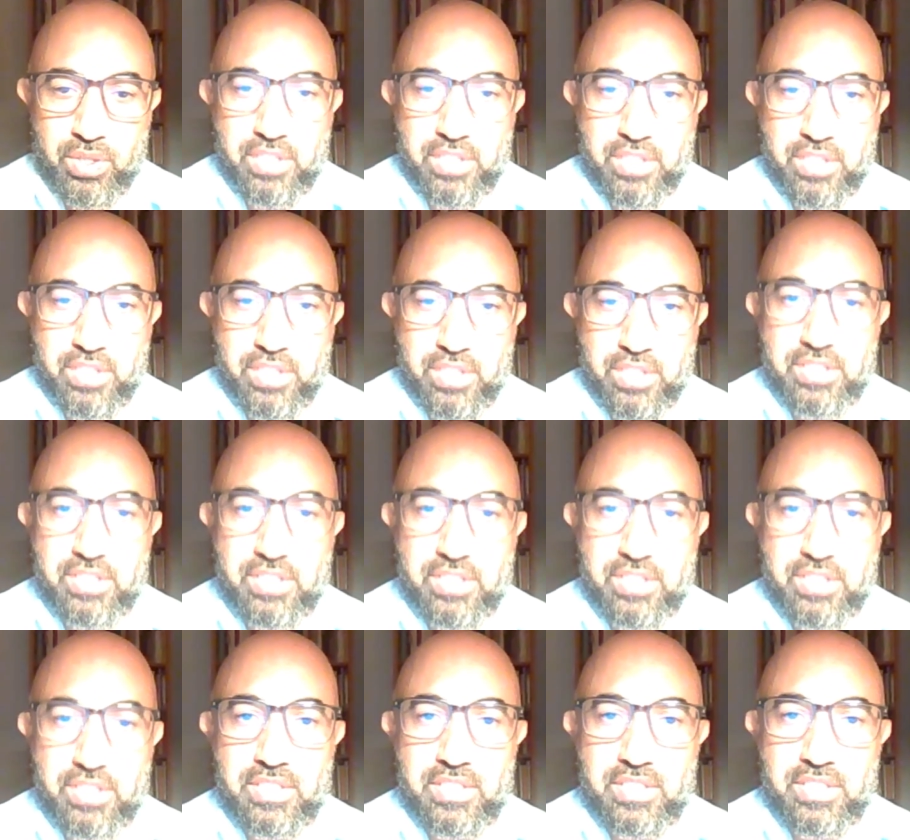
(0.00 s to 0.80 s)

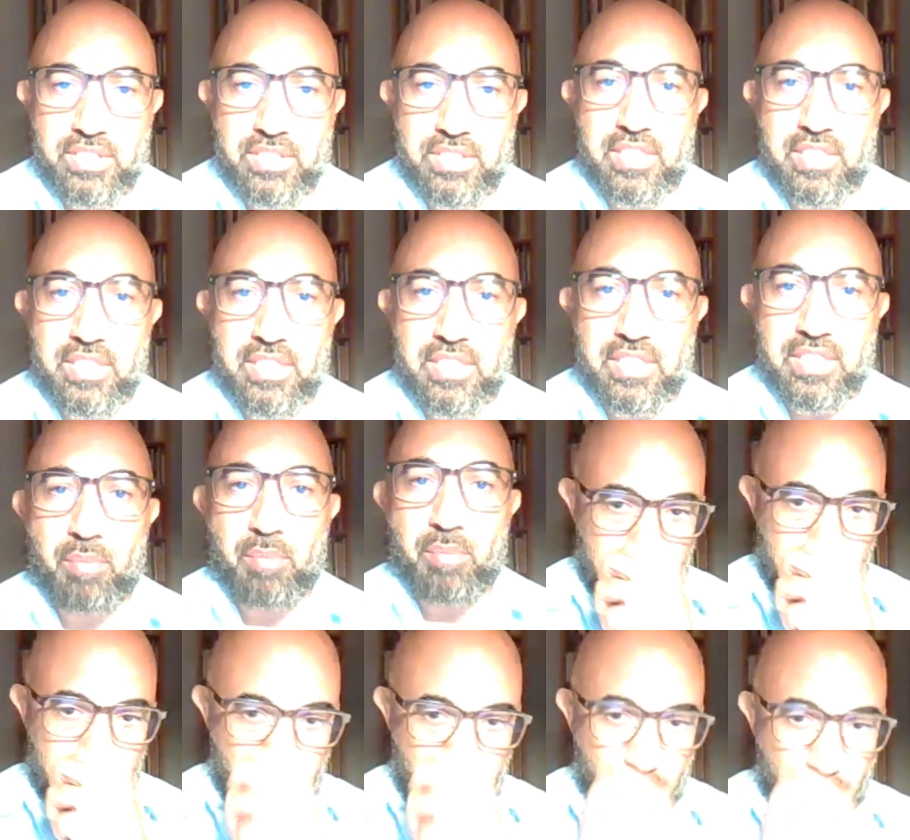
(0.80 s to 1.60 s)
about the
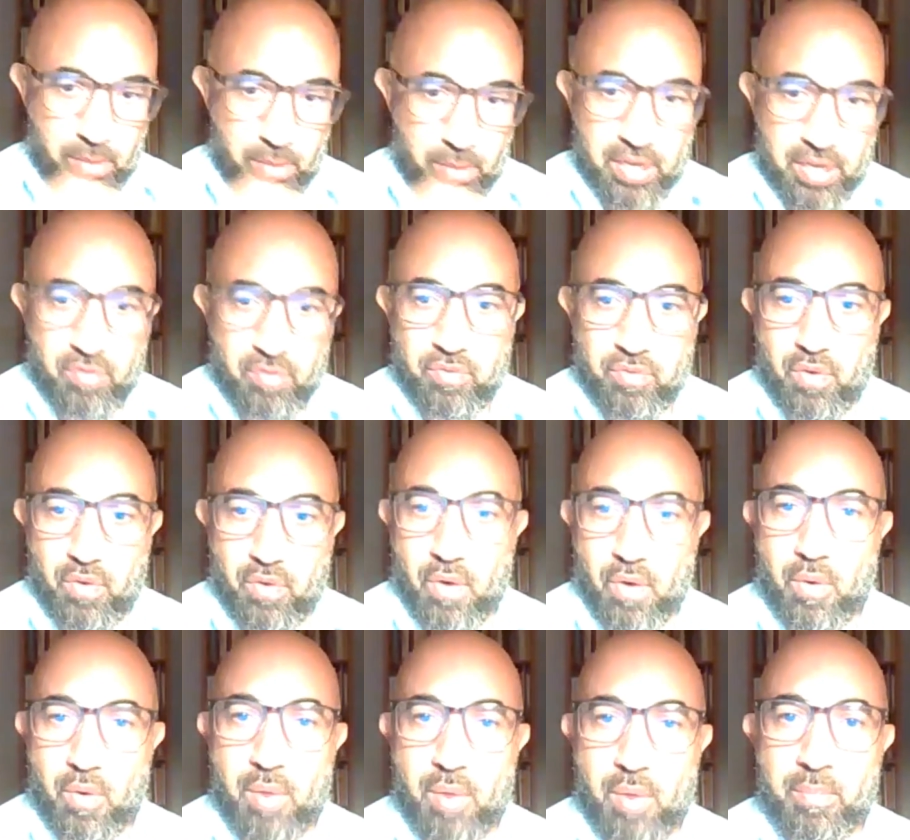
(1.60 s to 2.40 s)
Permanent
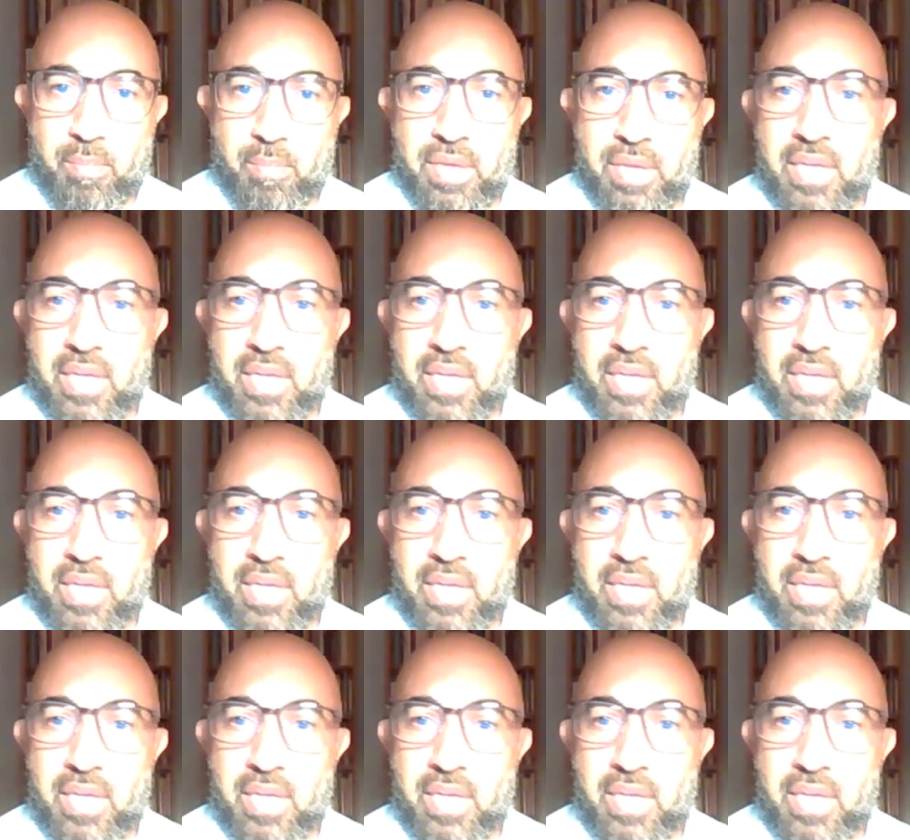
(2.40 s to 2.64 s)
Forum,